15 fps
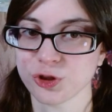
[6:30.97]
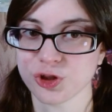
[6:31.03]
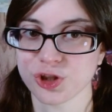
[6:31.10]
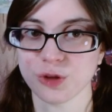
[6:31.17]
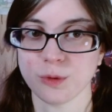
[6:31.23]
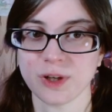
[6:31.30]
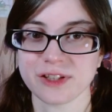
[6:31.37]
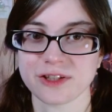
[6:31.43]
she
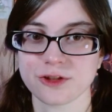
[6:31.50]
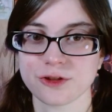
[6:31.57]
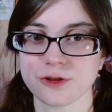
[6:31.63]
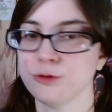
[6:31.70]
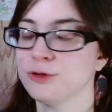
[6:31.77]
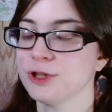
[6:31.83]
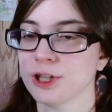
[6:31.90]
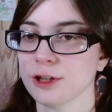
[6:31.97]
wants
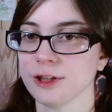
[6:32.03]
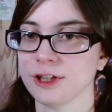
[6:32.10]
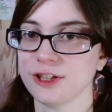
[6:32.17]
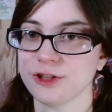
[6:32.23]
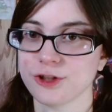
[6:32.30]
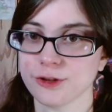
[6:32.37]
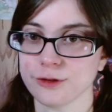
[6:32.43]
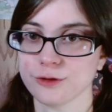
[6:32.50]
to turn
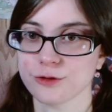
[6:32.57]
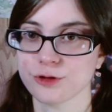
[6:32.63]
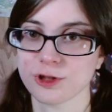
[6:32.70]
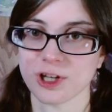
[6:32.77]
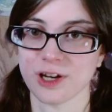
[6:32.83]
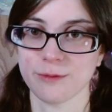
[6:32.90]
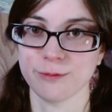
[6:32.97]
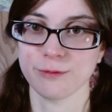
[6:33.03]
into
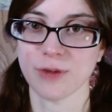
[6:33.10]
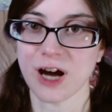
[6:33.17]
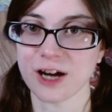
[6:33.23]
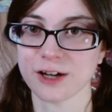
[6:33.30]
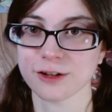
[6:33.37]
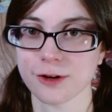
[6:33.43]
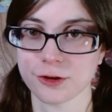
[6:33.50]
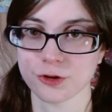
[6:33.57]
some
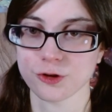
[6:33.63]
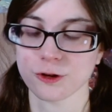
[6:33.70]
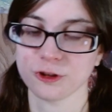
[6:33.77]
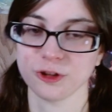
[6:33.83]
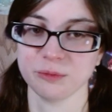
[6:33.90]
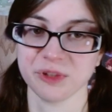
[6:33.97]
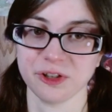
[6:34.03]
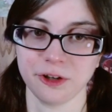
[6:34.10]

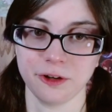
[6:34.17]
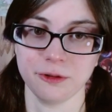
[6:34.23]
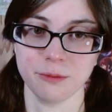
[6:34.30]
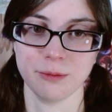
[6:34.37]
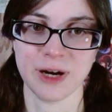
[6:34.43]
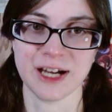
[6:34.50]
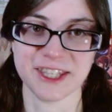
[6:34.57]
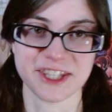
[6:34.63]
uncontrollable
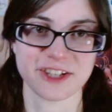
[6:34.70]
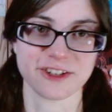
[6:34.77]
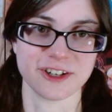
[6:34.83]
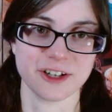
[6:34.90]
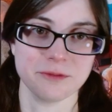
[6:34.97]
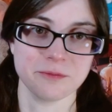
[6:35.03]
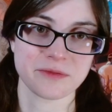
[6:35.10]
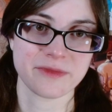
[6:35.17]

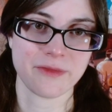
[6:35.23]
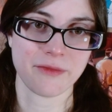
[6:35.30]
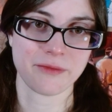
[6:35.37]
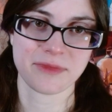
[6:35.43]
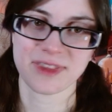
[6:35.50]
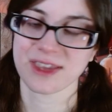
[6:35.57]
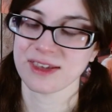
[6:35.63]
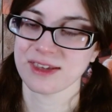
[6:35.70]
monster.
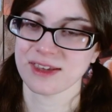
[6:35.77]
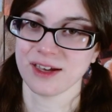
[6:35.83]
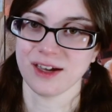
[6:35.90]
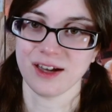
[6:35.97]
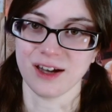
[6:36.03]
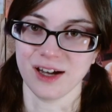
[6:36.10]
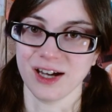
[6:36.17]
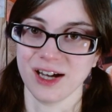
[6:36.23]

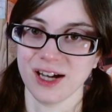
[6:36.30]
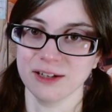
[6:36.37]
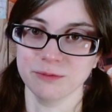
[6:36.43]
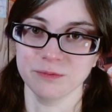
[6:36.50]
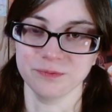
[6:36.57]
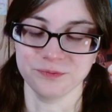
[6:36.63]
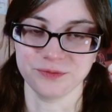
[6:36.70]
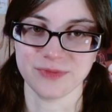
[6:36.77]

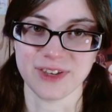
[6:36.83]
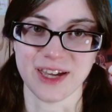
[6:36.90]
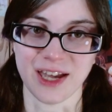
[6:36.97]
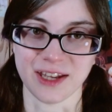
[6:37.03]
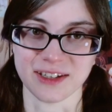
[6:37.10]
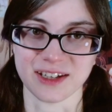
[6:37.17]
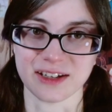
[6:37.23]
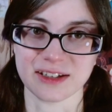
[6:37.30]
And
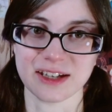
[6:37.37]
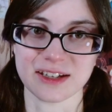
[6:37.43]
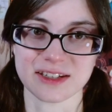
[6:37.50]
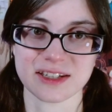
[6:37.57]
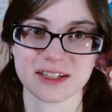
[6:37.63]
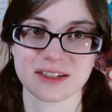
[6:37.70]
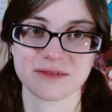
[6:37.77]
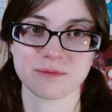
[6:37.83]
I
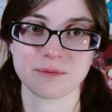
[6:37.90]
guess